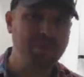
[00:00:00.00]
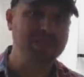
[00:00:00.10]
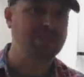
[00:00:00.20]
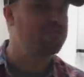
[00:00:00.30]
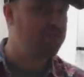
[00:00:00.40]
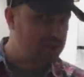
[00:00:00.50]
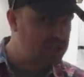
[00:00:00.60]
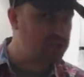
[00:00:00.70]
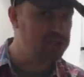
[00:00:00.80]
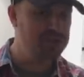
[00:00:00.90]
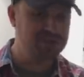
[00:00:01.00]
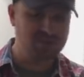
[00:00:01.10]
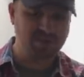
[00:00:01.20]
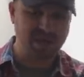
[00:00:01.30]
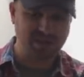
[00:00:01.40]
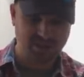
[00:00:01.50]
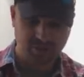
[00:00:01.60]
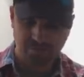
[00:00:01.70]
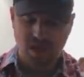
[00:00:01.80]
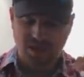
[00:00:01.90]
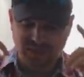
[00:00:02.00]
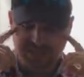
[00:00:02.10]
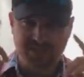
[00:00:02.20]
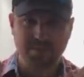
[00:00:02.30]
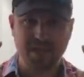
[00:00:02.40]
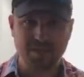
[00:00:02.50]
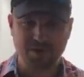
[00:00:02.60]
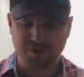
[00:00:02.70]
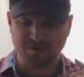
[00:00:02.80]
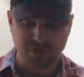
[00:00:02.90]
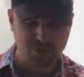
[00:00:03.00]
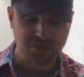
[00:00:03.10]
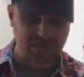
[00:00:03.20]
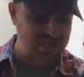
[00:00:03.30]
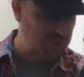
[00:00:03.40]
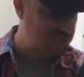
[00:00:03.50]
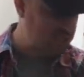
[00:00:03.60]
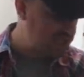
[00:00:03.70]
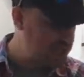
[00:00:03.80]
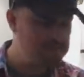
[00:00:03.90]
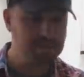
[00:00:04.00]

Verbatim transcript: it's a functional use of space. It just doesn't make the most visual sense when I see it,